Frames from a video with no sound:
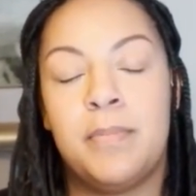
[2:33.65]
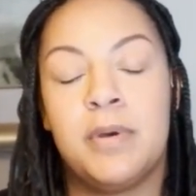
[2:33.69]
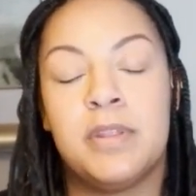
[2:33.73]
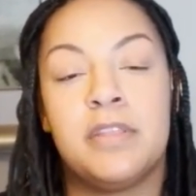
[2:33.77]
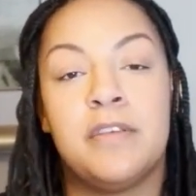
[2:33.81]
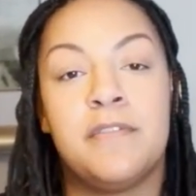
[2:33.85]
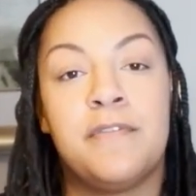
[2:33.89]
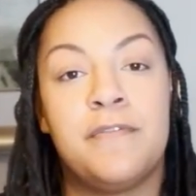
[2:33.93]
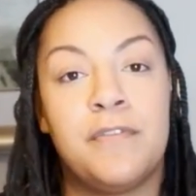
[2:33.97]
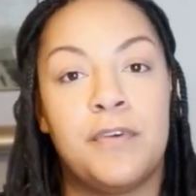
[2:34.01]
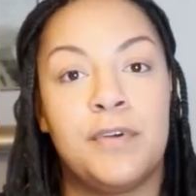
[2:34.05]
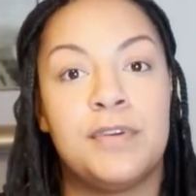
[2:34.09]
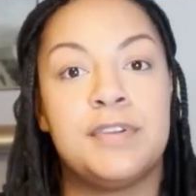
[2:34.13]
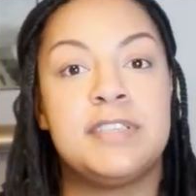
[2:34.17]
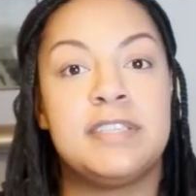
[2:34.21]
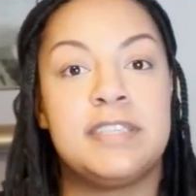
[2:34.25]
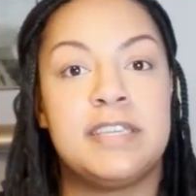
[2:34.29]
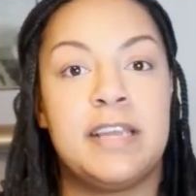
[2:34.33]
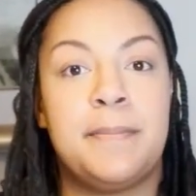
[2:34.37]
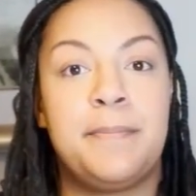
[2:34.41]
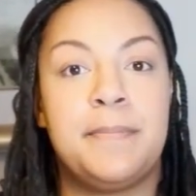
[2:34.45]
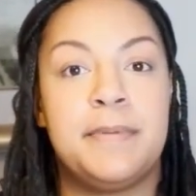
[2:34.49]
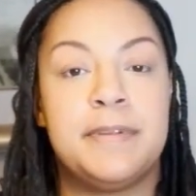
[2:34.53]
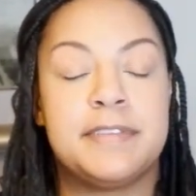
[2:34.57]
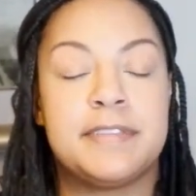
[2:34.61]
But the first
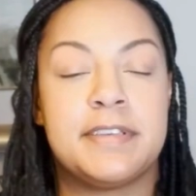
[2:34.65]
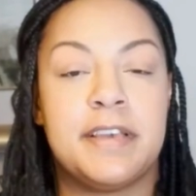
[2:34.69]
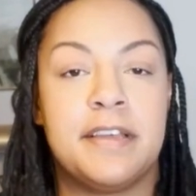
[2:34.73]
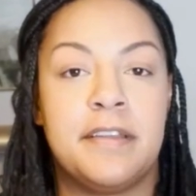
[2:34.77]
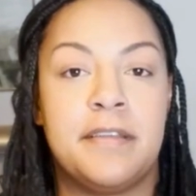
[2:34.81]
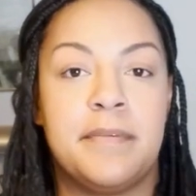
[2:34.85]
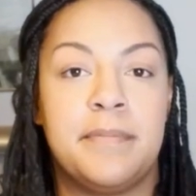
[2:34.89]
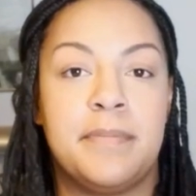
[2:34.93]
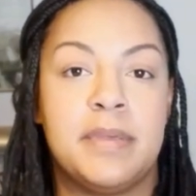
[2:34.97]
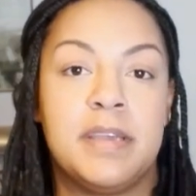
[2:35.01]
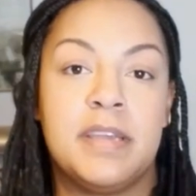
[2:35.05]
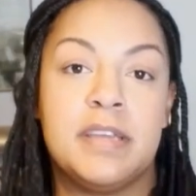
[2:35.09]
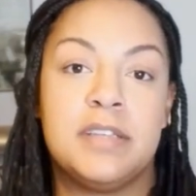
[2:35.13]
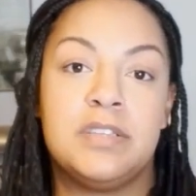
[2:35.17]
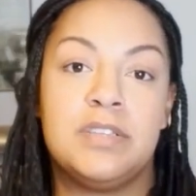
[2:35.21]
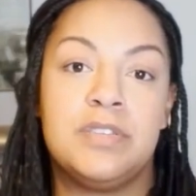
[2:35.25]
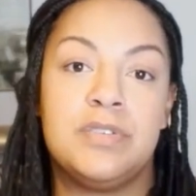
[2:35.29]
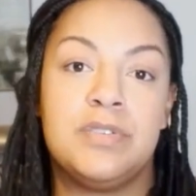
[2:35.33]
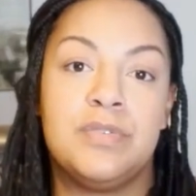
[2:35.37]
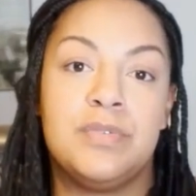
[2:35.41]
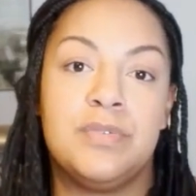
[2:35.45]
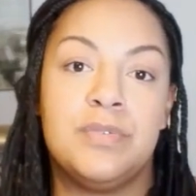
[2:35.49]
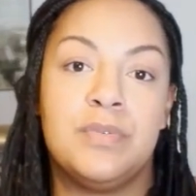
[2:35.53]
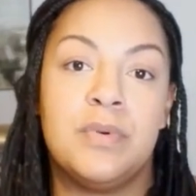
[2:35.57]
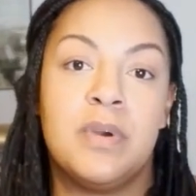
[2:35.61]
step is gonna be
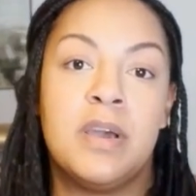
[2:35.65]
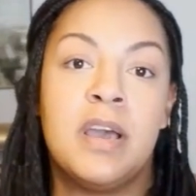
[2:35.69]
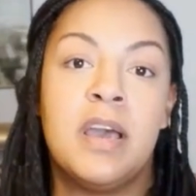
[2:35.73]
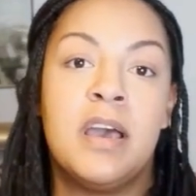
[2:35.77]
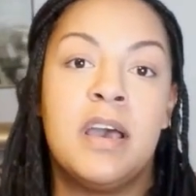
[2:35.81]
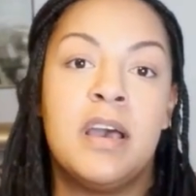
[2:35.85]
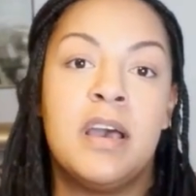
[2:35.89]
to